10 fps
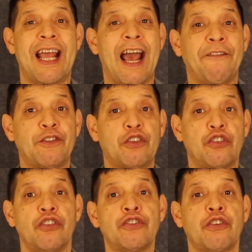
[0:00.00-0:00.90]
they have
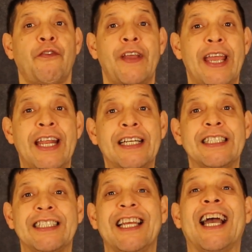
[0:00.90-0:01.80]
tons of
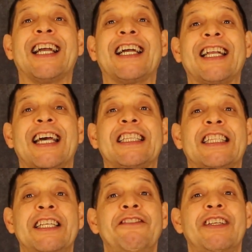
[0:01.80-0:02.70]
energy and
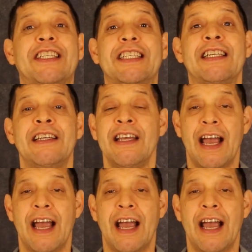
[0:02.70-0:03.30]
creativity